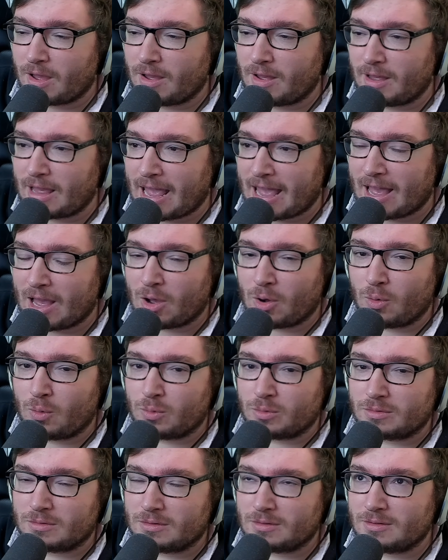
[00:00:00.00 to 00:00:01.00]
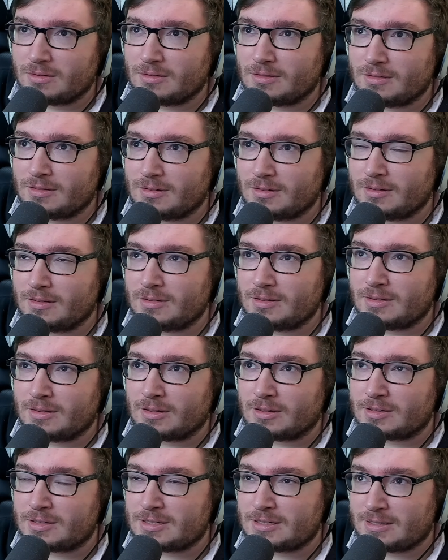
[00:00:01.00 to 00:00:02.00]
how
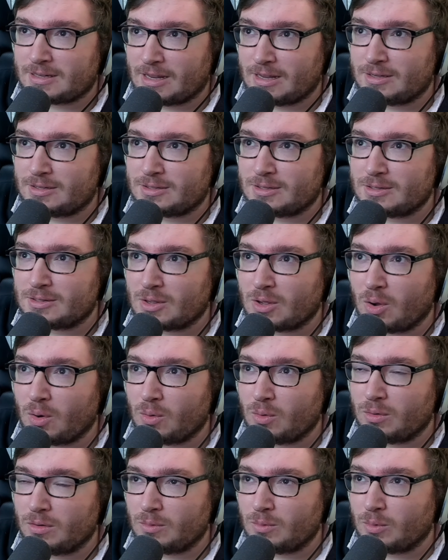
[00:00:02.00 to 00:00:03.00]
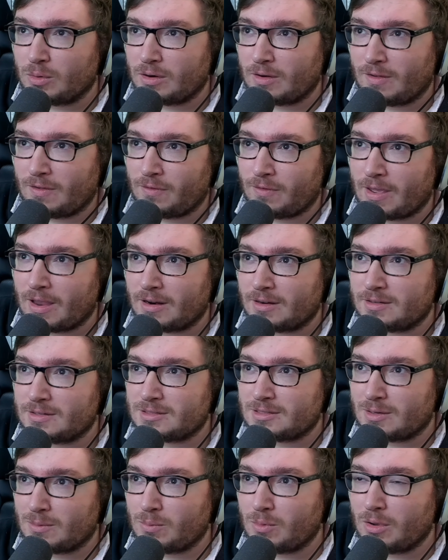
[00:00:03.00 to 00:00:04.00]
the stasis ult would affect
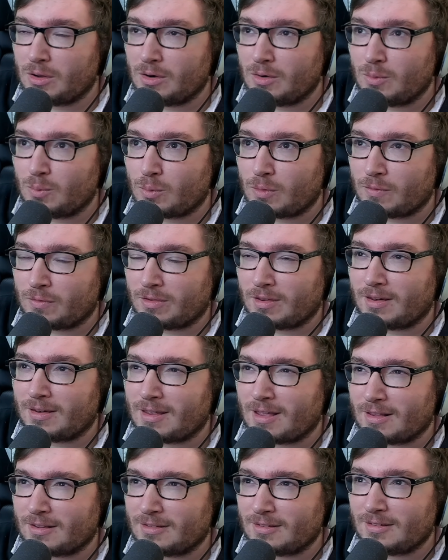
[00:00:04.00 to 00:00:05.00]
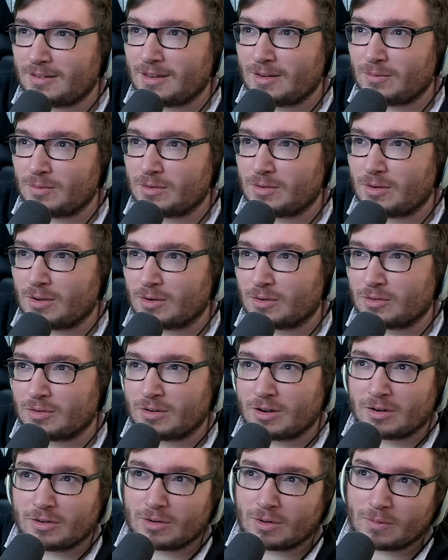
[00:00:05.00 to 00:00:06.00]
someone with tenacity reduction.
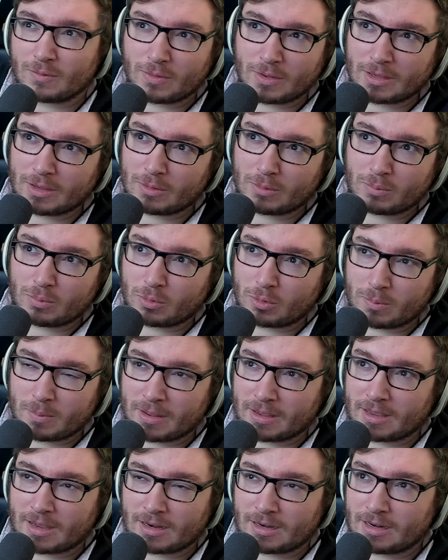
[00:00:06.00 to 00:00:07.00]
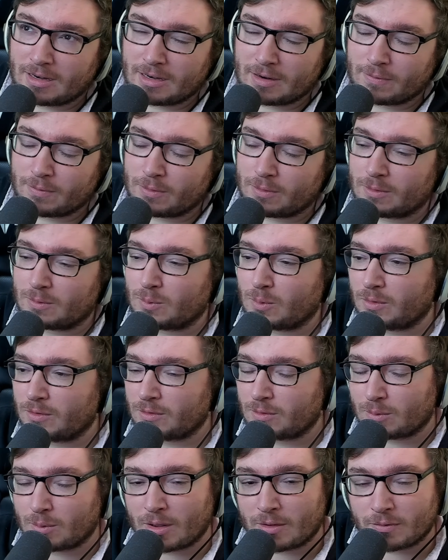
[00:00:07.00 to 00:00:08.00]
I don't think it would make any difference
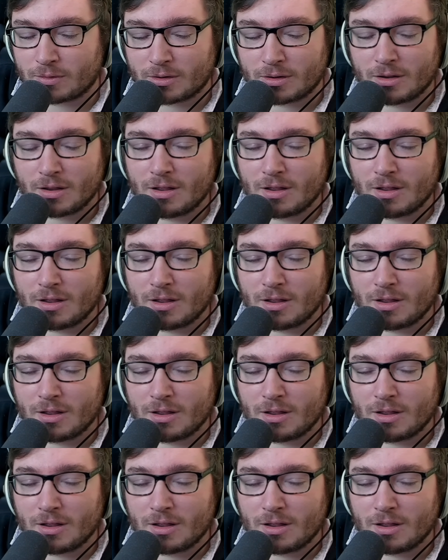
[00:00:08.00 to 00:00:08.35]
whatsoever.